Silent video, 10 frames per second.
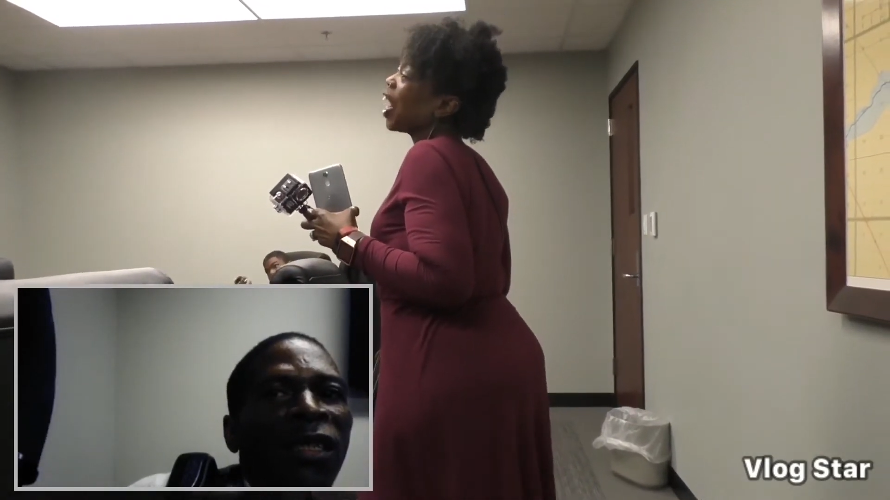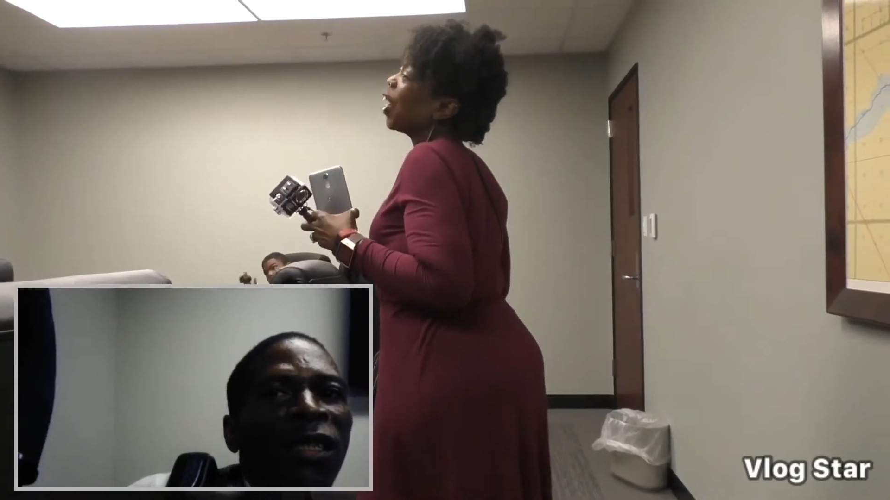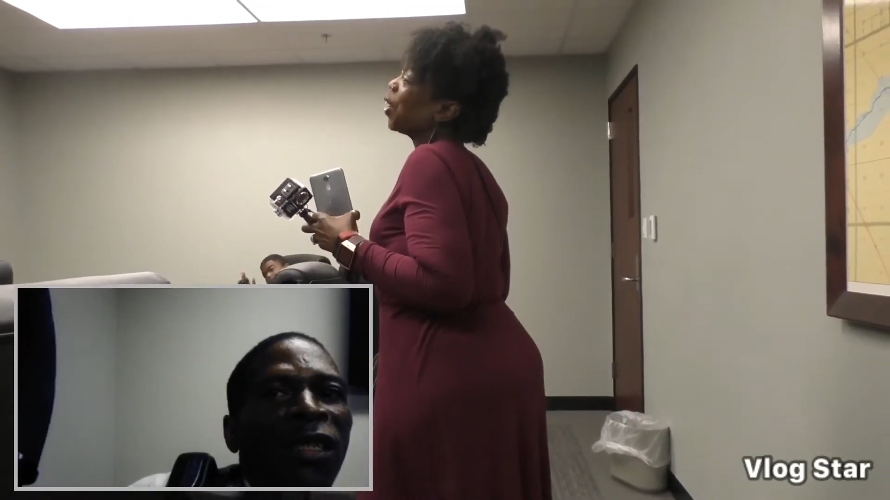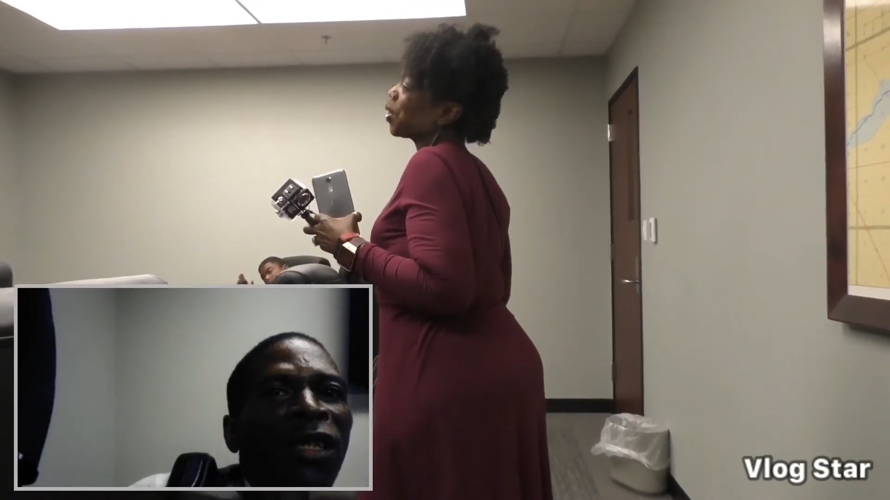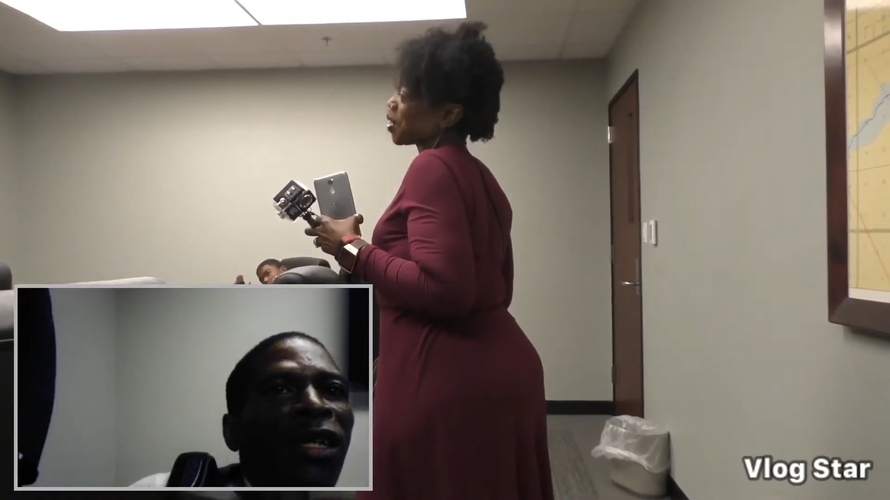
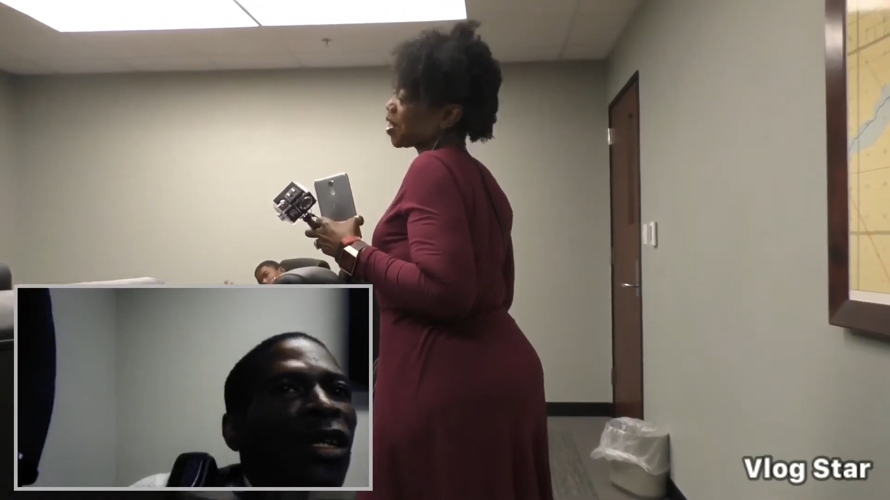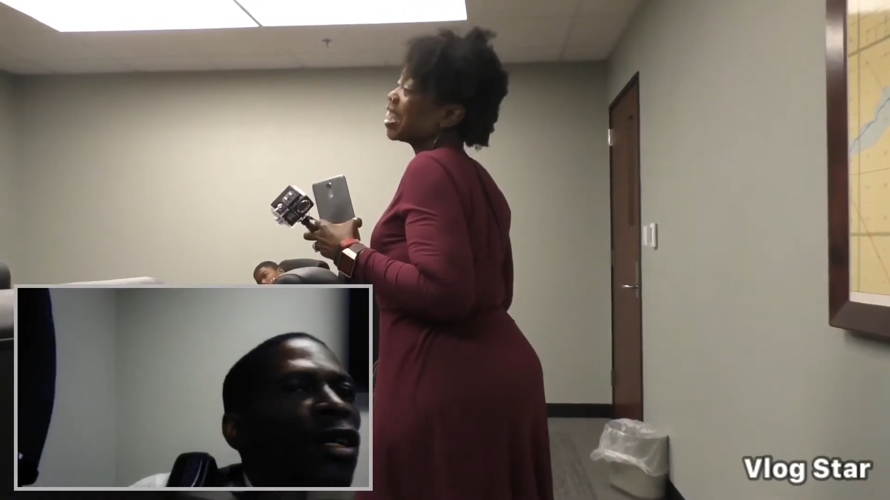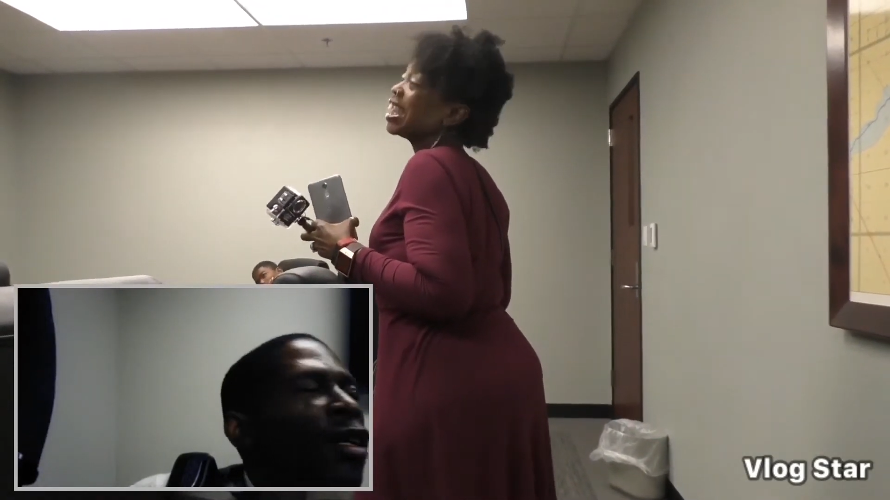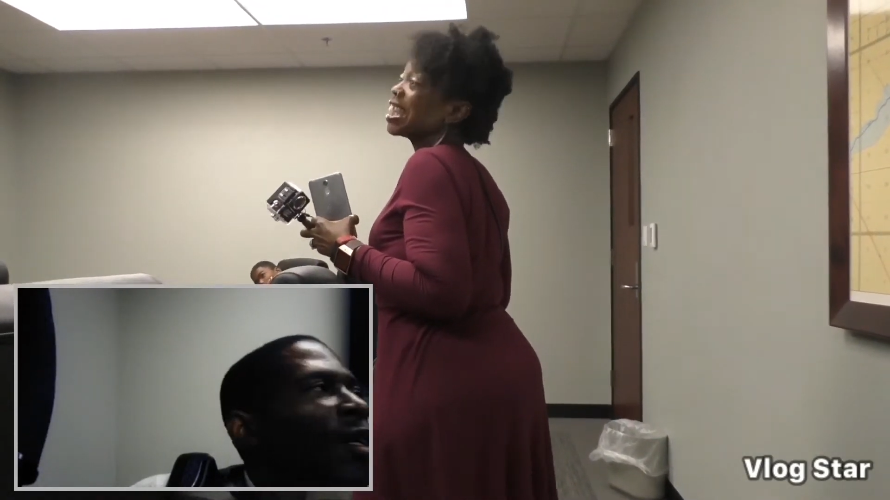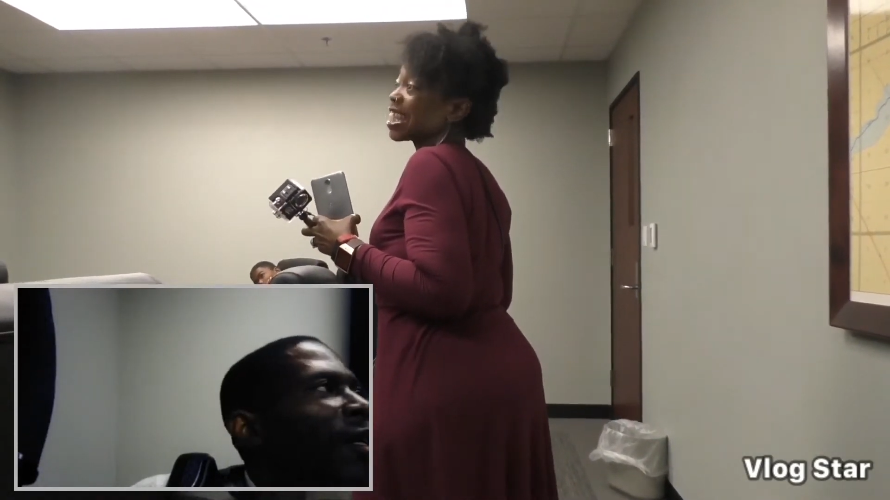oh, so, so,
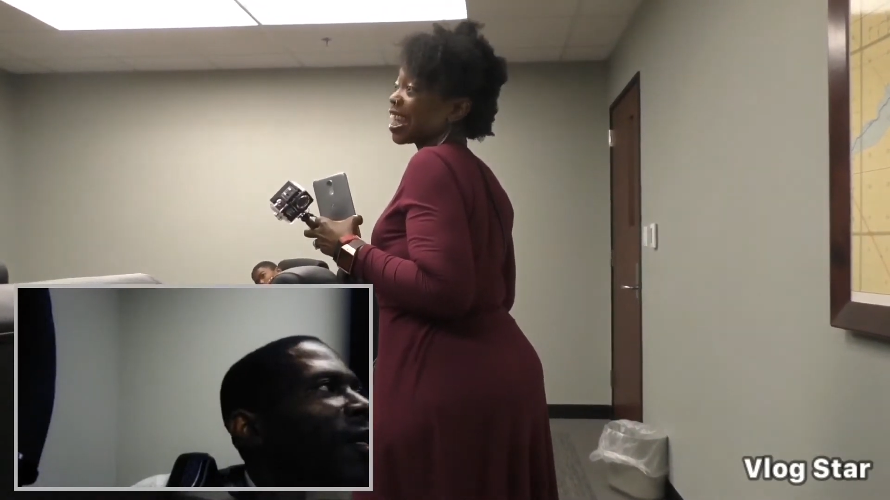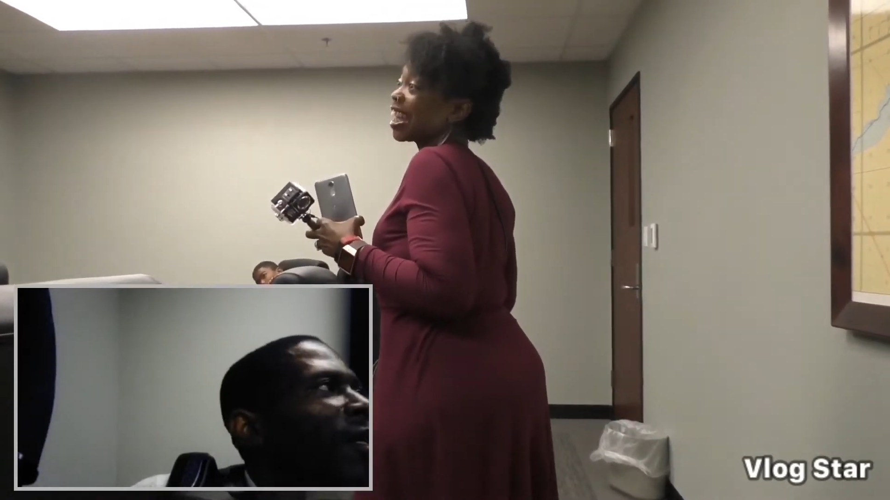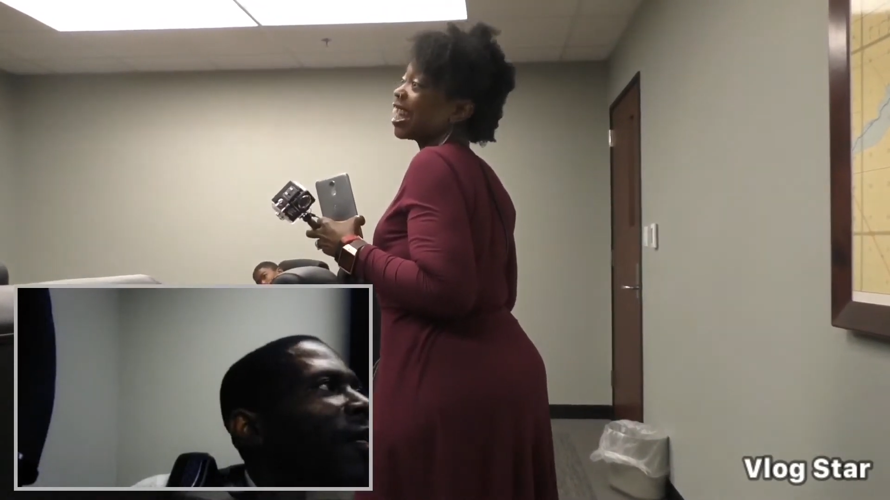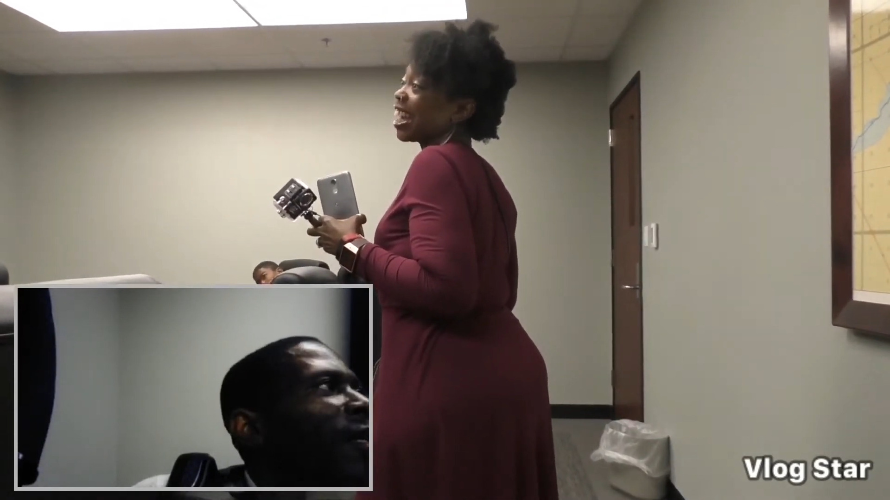all of them